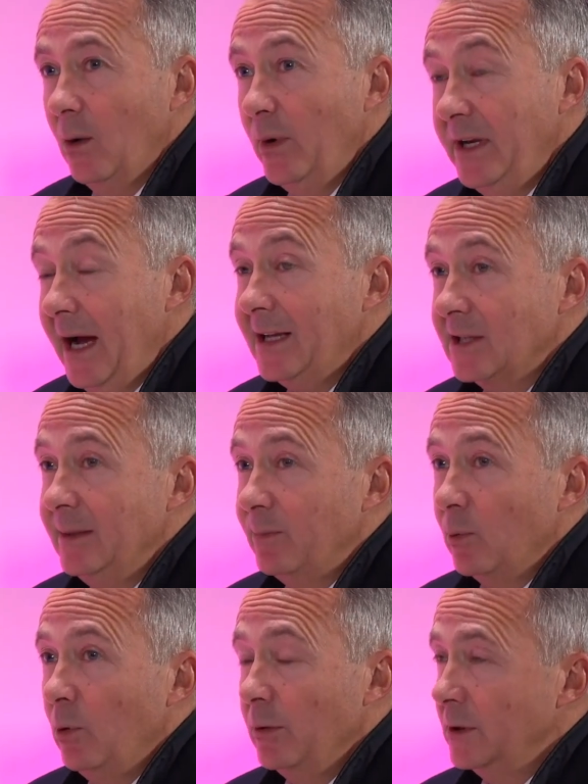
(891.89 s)
we'd actually
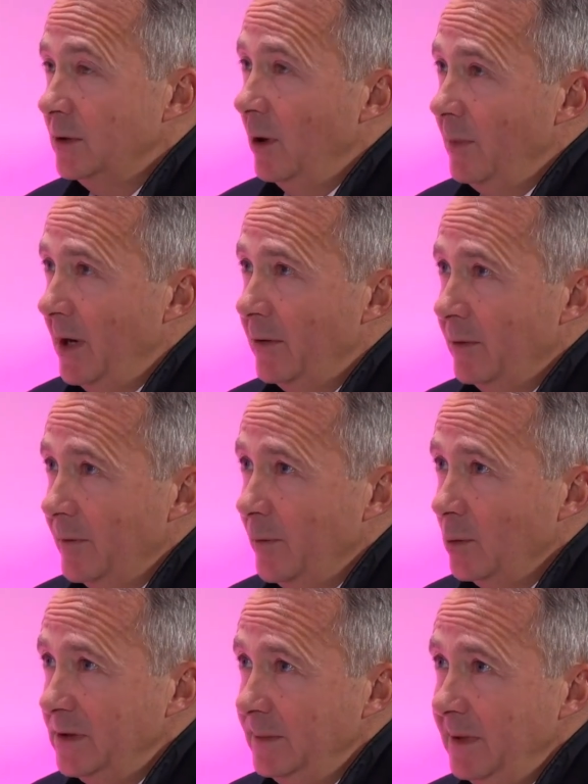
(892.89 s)
brought the top
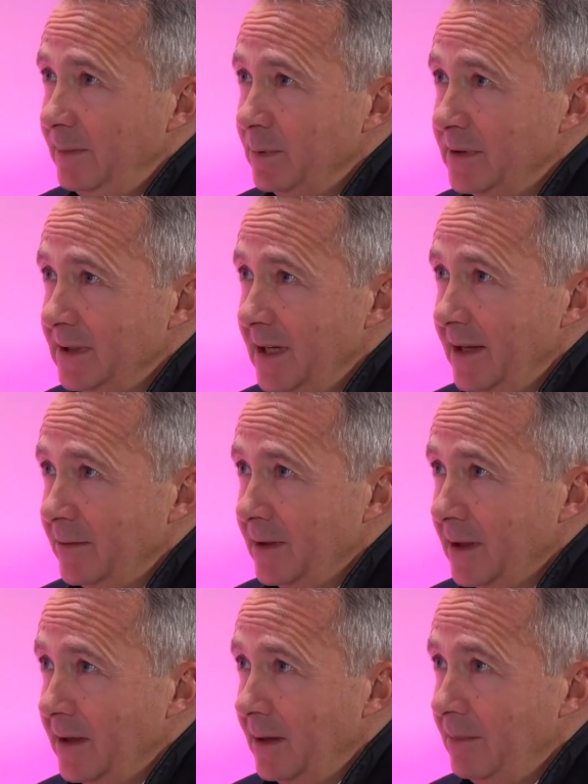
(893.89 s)
140 people together in
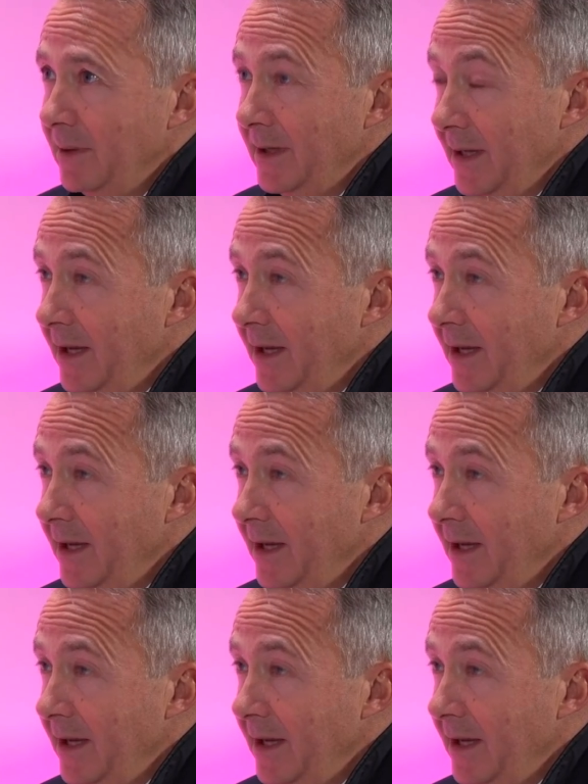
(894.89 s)
the company